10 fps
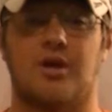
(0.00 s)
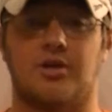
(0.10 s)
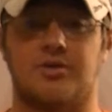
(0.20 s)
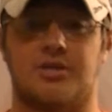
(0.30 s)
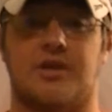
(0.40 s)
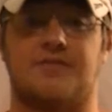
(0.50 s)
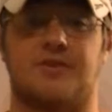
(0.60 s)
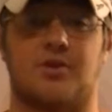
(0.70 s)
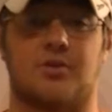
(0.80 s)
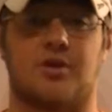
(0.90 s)
You still have to
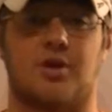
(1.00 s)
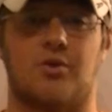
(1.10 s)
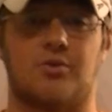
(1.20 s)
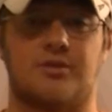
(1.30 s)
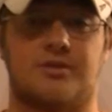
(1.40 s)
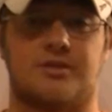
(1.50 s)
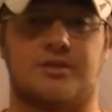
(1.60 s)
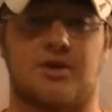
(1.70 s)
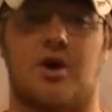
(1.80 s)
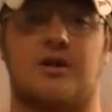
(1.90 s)
know the code to
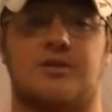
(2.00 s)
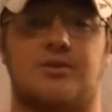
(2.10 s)
talk